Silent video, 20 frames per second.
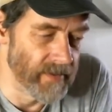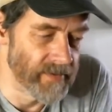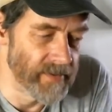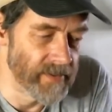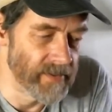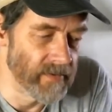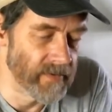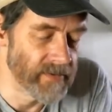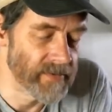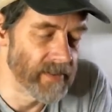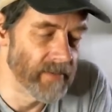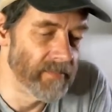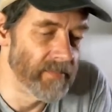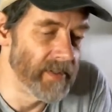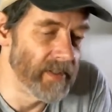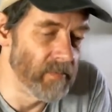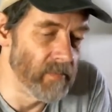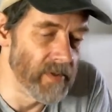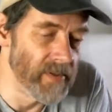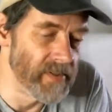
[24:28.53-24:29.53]
not
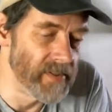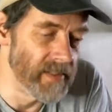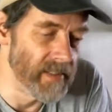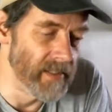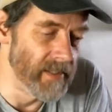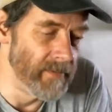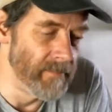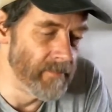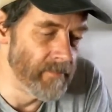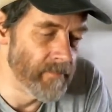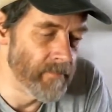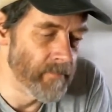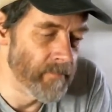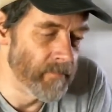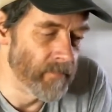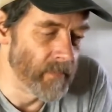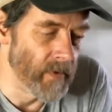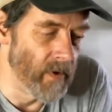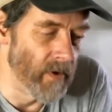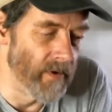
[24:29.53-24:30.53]
something we see
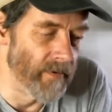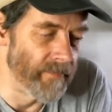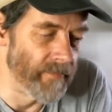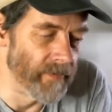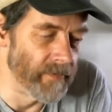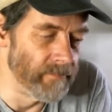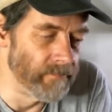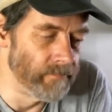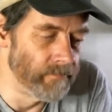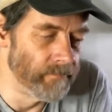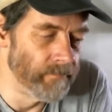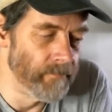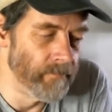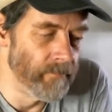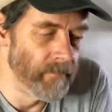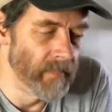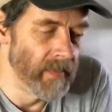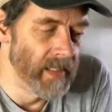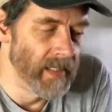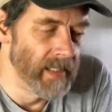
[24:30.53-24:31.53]
often.
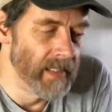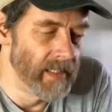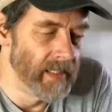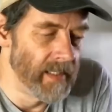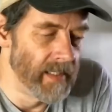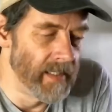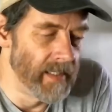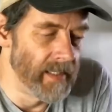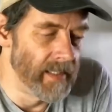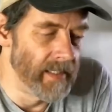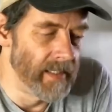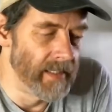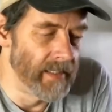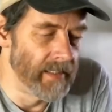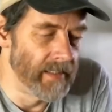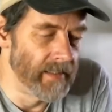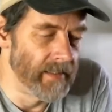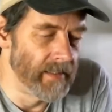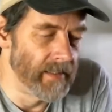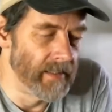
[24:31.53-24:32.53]

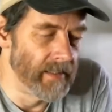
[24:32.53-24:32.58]
And